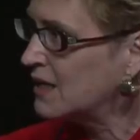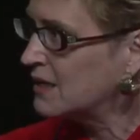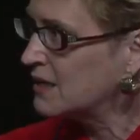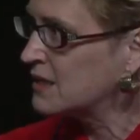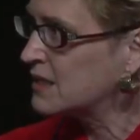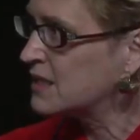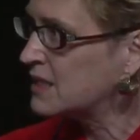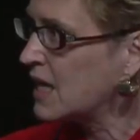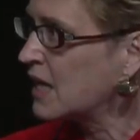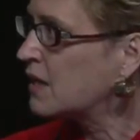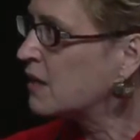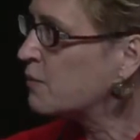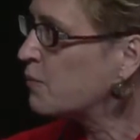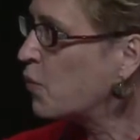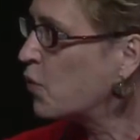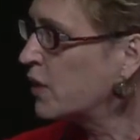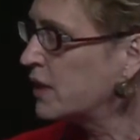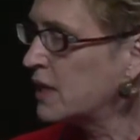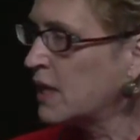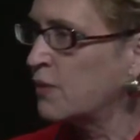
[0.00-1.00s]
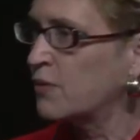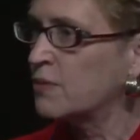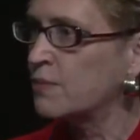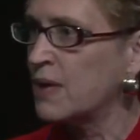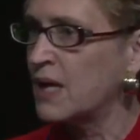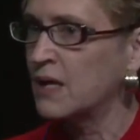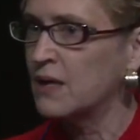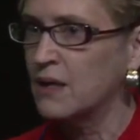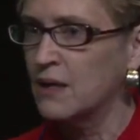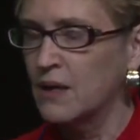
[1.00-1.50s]
The second point I would
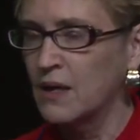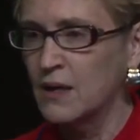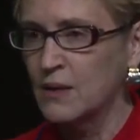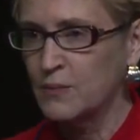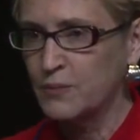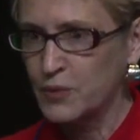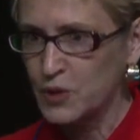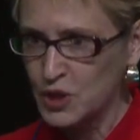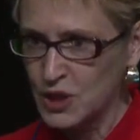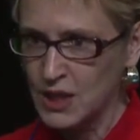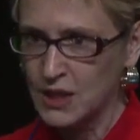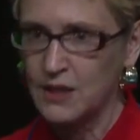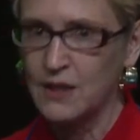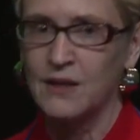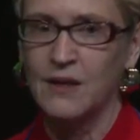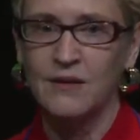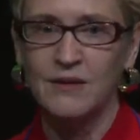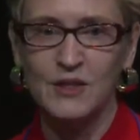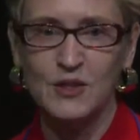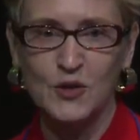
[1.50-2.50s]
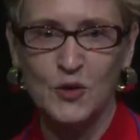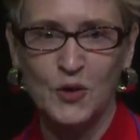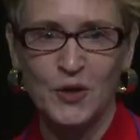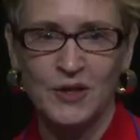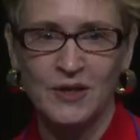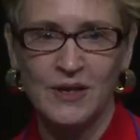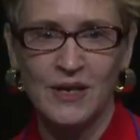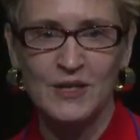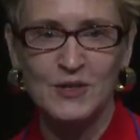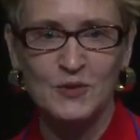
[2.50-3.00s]
make, particularly to
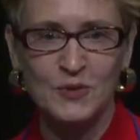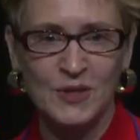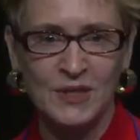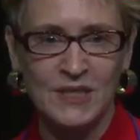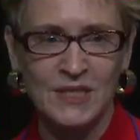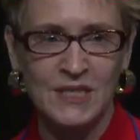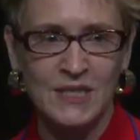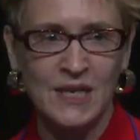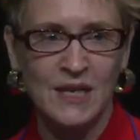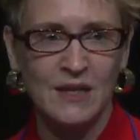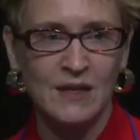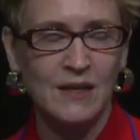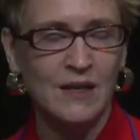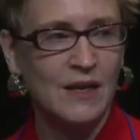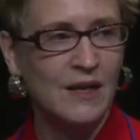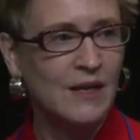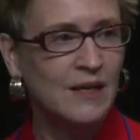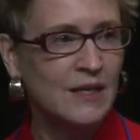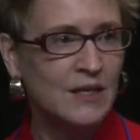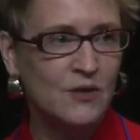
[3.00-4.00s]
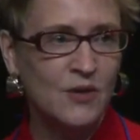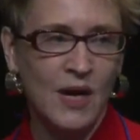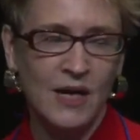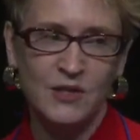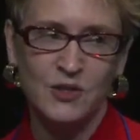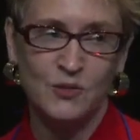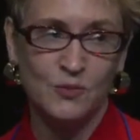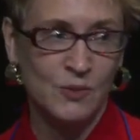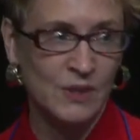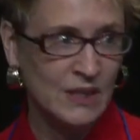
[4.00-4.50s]
organized real estate, you
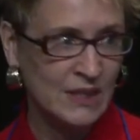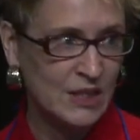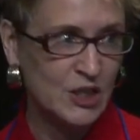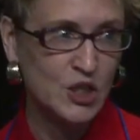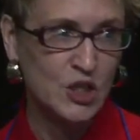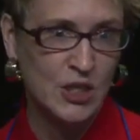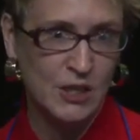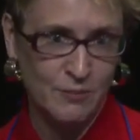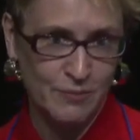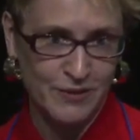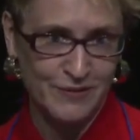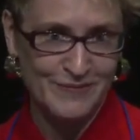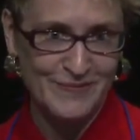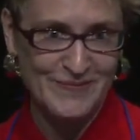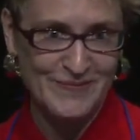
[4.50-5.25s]
guys are really cheap.